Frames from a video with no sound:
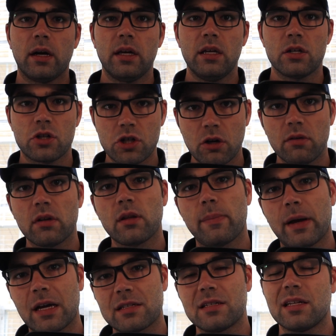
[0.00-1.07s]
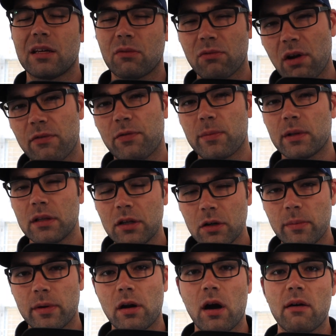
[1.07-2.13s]
He has shown in the past that he can run from a
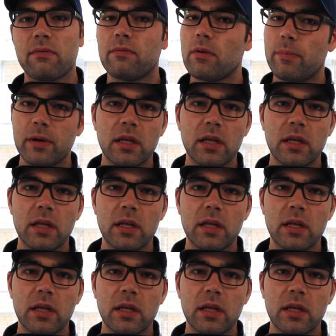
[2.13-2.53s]
little bit off of it,